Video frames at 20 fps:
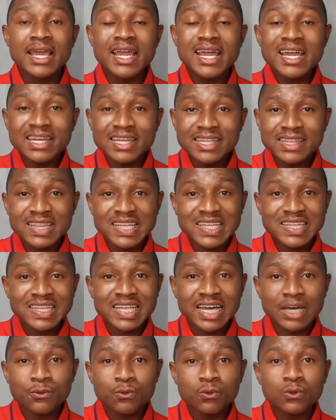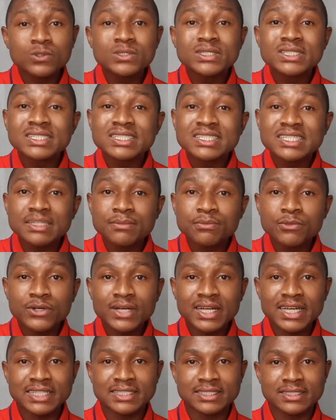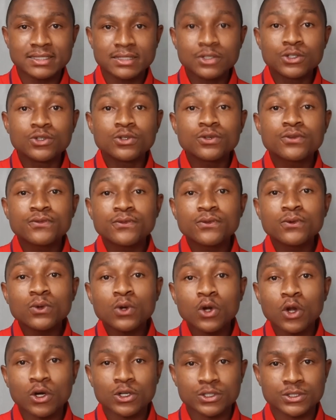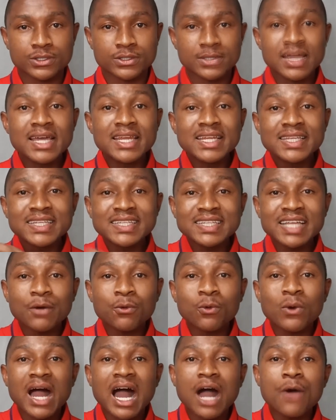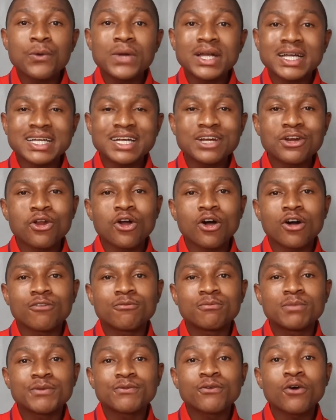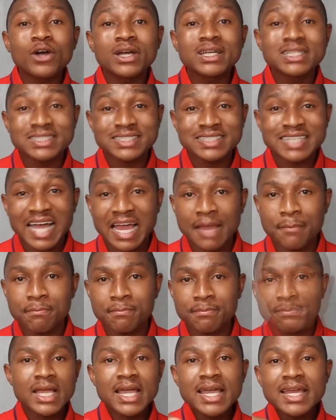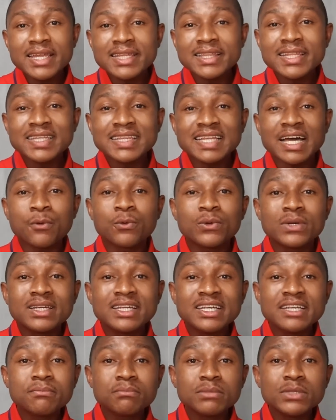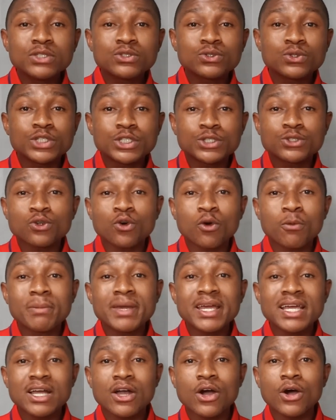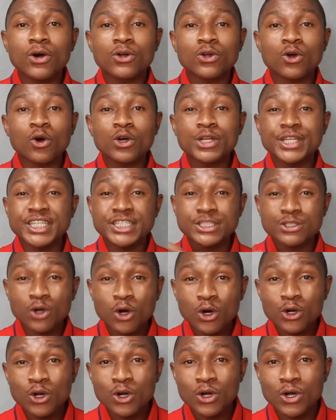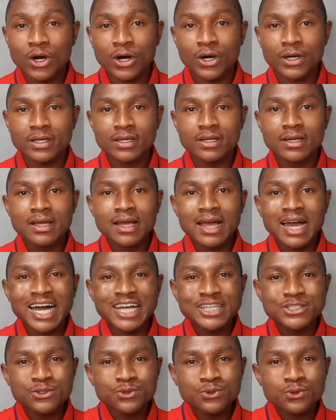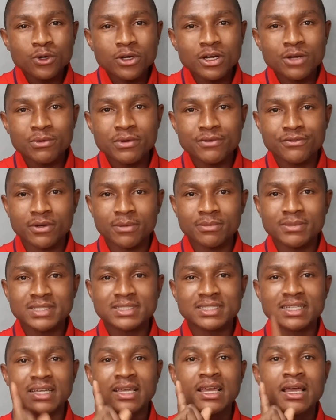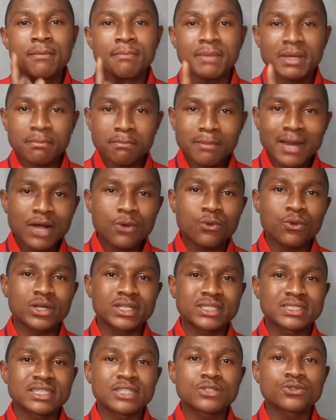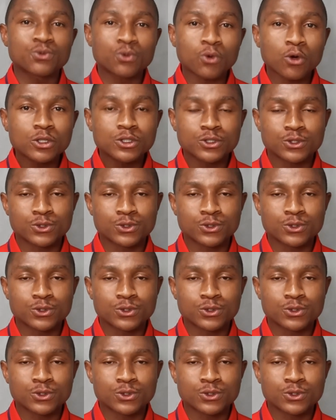anything that would stimulate youthful lust, anything that will awaken love before its time, anything that will lead me to disobey God or dishonor God, I should run away from this thing. But mark what it says run